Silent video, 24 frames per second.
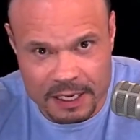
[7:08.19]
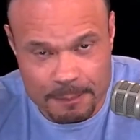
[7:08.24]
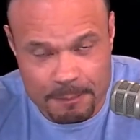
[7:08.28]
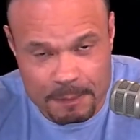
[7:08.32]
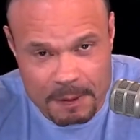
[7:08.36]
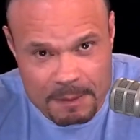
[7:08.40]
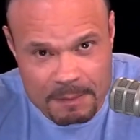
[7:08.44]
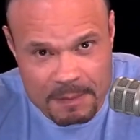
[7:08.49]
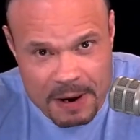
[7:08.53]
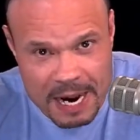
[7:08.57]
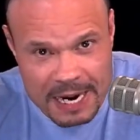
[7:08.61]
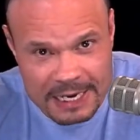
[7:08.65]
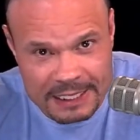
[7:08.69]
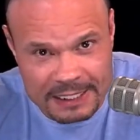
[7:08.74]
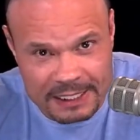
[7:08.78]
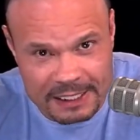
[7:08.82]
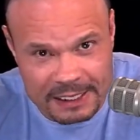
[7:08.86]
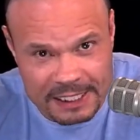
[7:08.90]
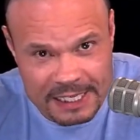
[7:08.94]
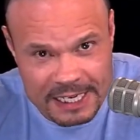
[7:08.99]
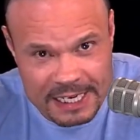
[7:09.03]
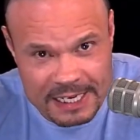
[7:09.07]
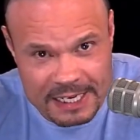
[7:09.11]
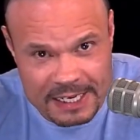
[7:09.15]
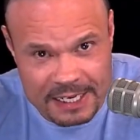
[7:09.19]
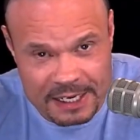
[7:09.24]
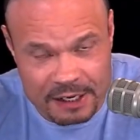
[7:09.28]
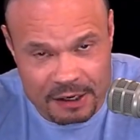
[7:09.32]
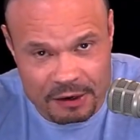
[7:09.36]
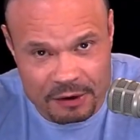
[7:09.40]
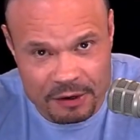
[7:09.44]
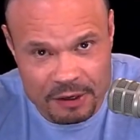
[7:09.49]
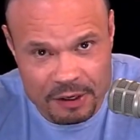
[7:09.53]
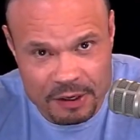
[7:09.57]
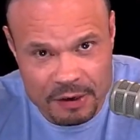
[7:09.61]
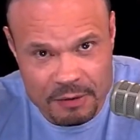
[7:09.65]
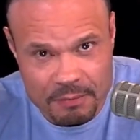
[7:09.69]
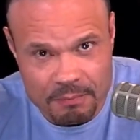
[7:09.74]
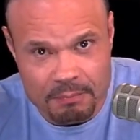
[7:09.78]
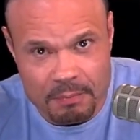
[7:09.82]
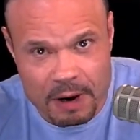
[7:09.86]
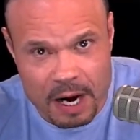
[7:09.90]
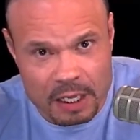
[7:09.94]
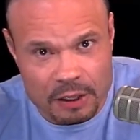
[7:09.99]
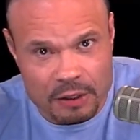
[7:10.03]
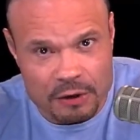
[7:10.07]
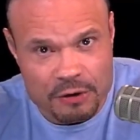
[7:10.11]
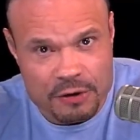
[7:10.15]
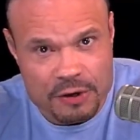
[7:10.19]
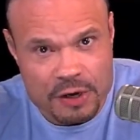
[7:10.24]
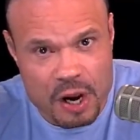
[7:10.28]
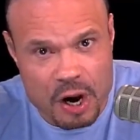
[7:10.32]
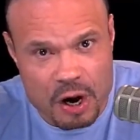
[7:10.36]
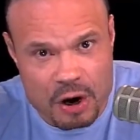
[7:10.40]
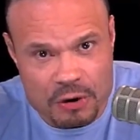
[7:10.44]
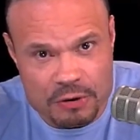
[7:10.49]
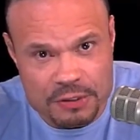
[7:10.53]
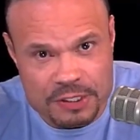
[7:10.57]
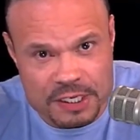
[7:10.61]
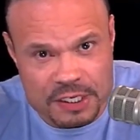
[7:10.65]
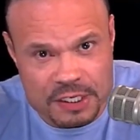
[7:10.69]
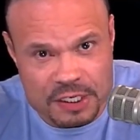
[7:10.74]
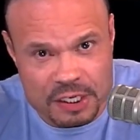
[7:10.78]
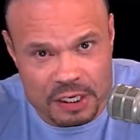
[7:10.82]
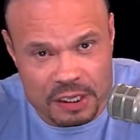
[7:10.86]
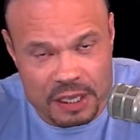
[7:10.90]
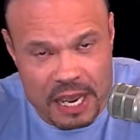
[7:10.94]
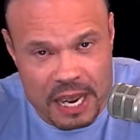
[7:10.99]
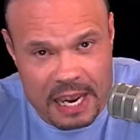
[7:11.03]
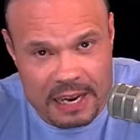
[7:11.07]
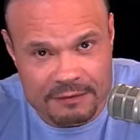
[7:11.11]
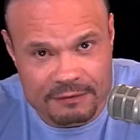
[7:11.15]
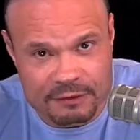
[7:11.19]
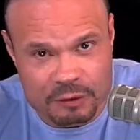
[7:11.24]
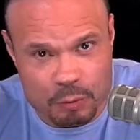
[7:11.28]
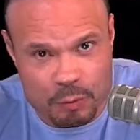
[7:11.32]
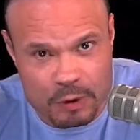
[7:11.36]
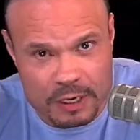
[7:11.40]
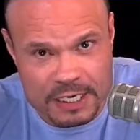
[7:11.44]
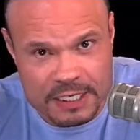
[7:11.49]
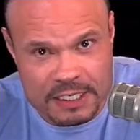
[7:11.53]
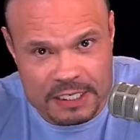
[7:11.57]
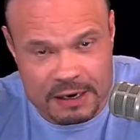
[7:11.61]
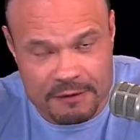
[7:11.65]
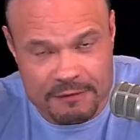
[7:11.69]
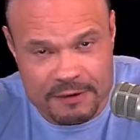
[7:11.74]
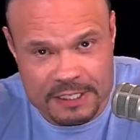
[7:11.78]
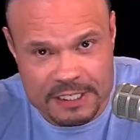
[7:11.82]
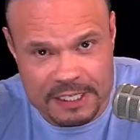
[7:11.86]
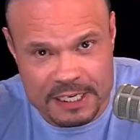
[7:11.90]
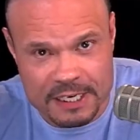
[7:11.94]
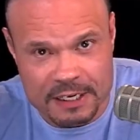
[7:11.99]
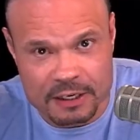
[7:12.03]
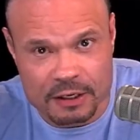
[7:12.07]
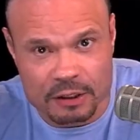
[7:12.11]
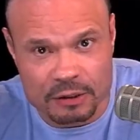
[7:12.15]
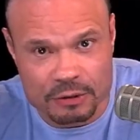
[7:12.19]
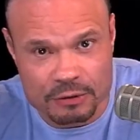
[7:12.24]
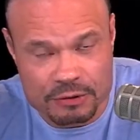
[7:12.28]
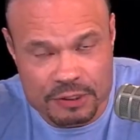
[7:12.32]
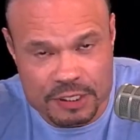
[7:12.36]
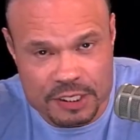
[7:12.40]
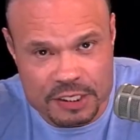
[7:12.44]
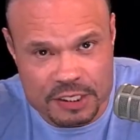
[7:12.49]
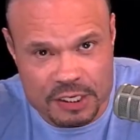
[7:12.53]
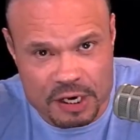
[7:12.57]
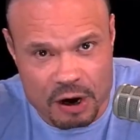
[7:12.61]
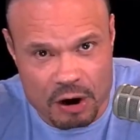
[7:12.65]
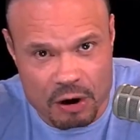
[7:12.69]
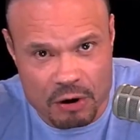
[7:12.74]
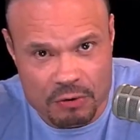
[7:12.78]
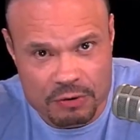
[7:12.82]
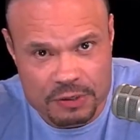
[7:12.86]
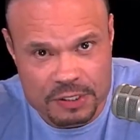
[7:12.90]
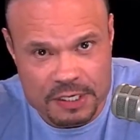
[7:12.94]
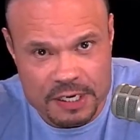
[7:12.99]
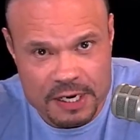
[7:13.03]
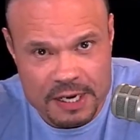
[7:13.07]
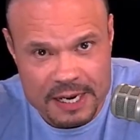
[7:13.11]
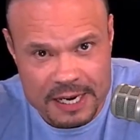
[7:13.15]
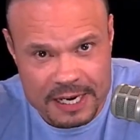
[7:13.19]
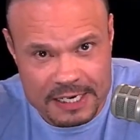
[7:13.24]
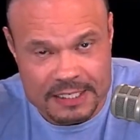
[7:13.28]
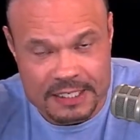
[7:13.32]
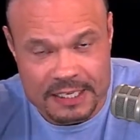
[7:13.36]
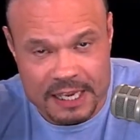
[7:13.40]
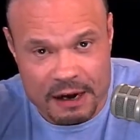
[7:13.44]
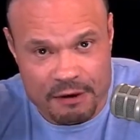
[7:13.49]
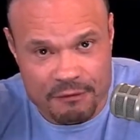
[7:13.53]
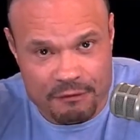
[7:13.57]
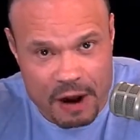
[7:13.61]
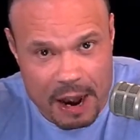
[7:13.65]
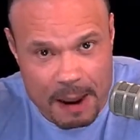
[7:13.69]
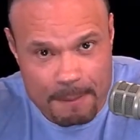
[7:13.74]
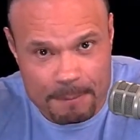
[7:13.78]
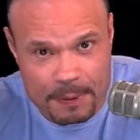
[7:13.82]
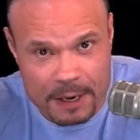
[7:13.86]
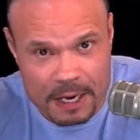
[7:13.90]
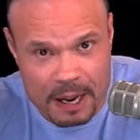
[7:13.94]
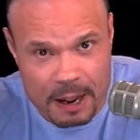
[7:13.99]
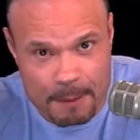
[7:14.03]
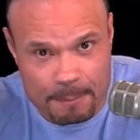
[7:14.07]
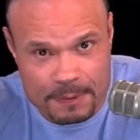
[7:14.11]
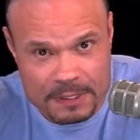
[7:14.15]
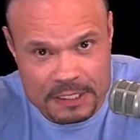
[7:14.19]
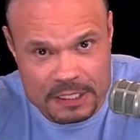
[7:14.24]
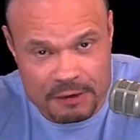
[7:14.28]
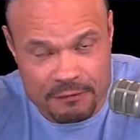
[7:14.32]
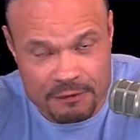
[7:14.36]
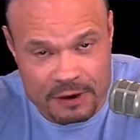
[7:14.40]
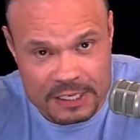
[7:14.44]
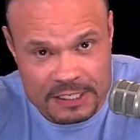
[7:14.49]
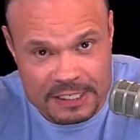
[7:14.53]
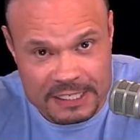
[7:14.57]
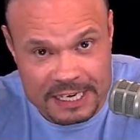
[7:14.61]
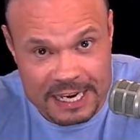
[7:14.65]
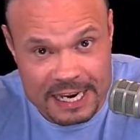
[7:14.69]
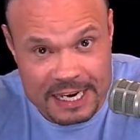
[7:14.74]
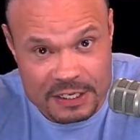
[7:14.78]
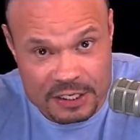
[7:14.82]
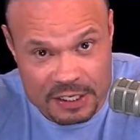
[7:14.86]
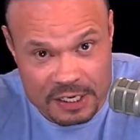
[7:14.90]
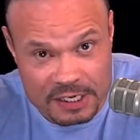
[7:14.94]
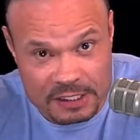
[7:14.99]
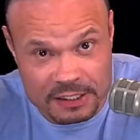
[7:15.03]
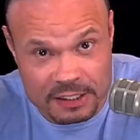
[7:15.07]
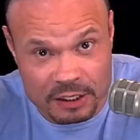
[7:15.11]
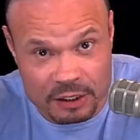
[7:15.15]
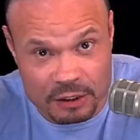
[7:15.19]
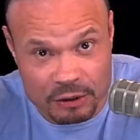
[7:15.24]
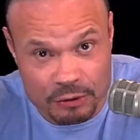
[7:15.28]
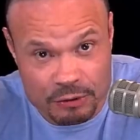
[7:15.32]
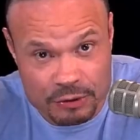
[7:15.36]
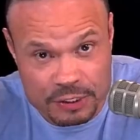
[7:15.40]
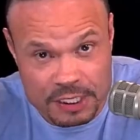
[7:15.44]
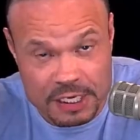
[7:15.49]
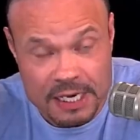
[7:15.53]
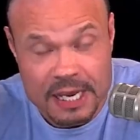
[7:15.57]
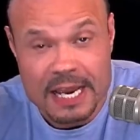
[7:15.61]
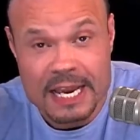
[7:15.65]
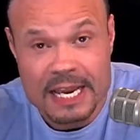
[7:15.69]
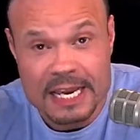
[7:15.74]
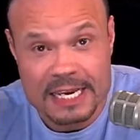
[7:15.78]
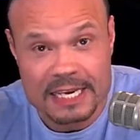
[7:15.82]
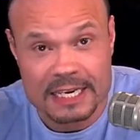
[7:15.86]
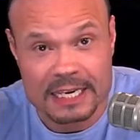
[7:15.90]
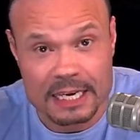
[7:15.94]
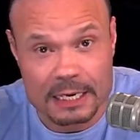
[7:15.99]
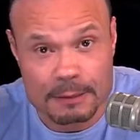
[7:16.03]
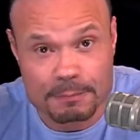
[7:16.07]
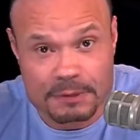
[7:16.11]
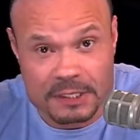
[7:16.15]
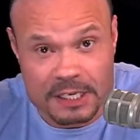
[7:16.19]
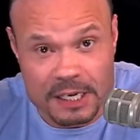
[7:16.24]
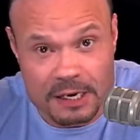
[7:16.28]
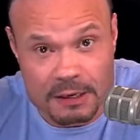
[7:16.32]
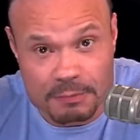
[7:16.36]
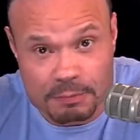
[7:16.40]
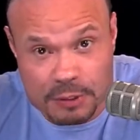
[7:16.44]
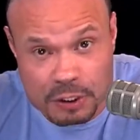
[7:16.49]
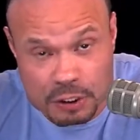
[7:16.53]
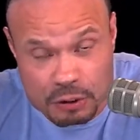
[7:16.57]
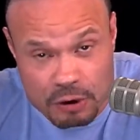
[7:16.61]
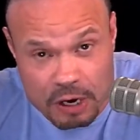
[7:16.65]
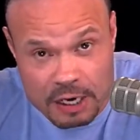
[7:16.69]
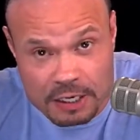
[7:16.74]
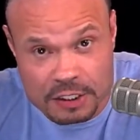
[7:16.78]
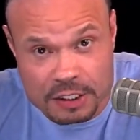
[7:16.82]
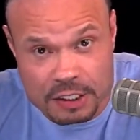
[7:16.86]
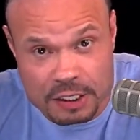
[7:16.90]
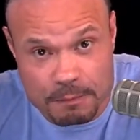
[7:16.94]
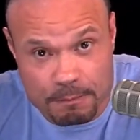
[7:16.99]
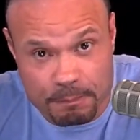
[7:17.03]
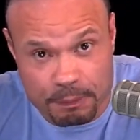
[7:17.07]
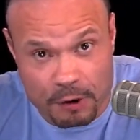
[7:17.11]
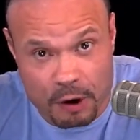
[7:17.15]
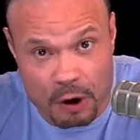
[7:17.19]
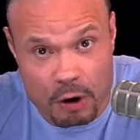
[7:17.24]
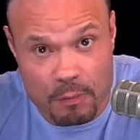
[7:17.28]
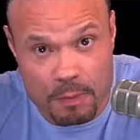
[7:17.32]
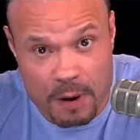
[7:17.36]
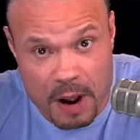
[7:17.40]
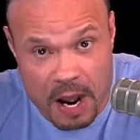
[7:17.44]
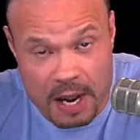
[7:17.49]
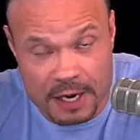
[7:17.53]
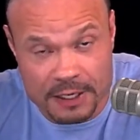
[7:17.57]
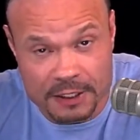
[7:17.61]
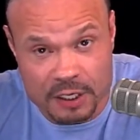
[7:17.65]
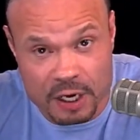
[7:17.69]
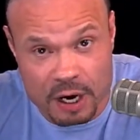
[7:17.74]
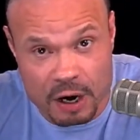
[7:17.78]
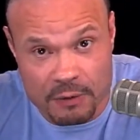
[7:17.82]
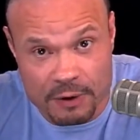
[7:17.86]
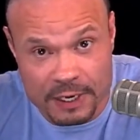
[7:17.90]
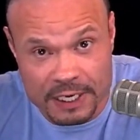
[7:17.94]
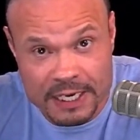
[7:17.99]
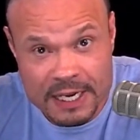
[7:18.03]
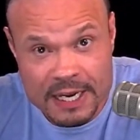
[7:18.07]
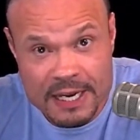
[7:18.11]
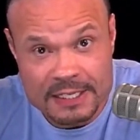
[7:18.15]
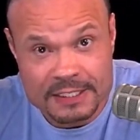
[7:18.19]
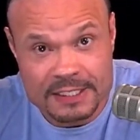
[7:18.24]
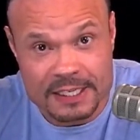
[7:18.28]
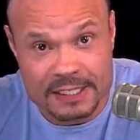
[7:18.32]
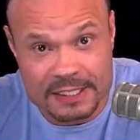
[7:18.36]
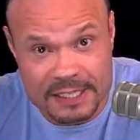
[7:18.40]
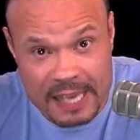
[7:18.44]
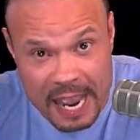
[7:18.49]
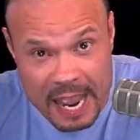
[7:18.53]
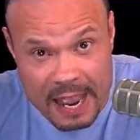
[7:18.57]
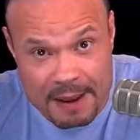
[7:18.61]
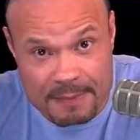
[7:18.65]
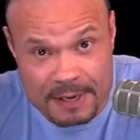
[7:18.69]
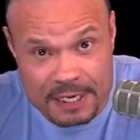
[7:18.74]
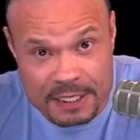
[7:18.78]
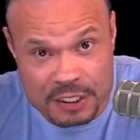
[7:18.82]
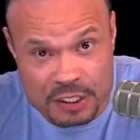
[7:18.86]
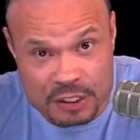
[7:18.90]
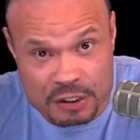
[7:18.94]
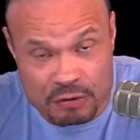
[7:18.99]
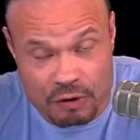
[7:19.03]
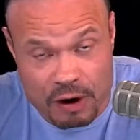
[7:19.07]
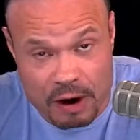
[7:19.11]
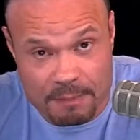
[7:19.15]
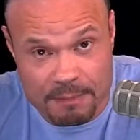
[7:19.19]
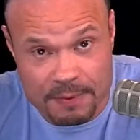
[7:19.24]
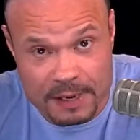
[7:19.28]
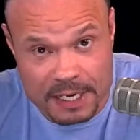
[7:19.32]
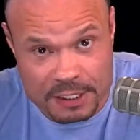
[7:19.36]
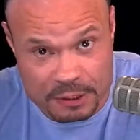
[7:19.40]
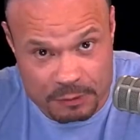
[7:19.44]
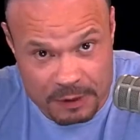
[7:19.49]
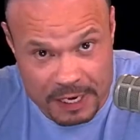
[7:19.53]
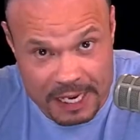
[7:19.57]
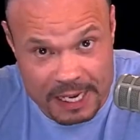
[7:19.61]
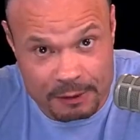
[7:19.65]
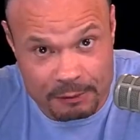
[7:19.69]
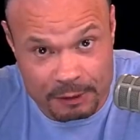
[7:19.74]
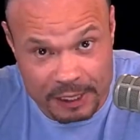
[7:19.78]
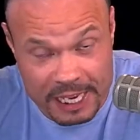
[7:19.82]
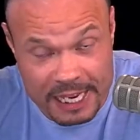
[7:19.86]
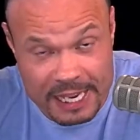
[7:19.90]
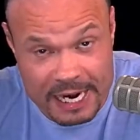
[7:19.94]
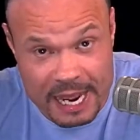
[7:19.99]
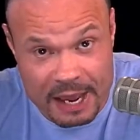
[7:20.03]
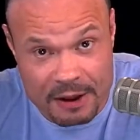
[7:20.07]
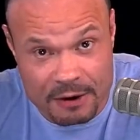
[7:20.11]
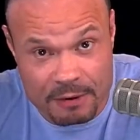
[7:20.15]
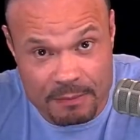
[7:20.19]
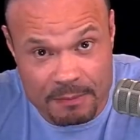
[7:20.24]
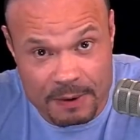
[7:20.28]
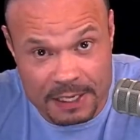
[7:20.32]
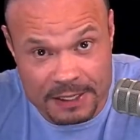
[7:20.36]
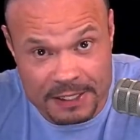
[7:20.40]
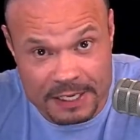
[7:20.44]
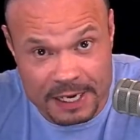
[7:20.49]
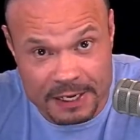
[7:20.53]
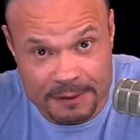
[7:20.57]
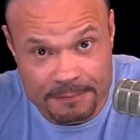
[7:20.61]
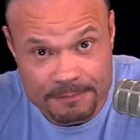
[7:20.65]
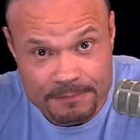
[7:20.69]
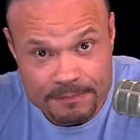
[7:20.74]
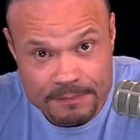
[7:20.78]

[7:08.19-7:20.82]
Keep in mind the lead here. Mueller knows in July of 2017 collusion's a hoax. Instead of wrapping up his investigation into collusion, he keeps an obstruction probe ongoing to damage Trump, as we laid out on Monday.